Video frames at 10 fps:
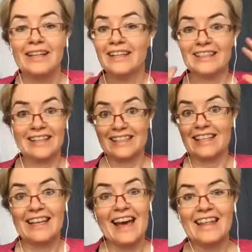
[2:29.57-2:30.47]
And I said,
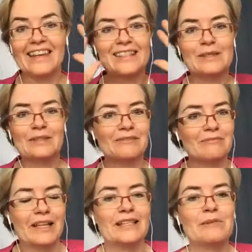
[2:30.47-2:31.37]
yeah,
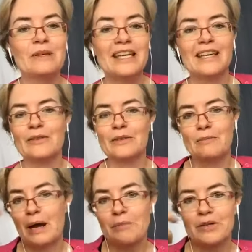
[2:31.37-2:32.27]
that's me. It was
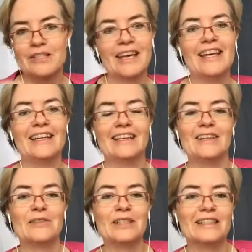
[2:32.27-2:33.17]
my birth date, and it
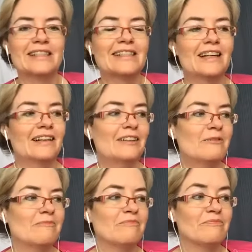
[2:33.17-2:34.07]
was
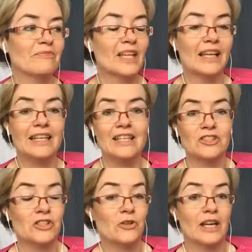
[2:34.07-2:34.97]
an
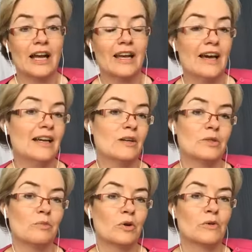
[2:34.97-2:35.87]
issue that I had. I was
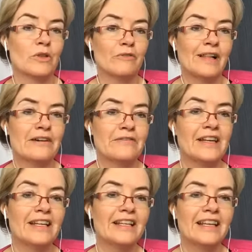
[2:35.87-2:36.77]
born with flat feet.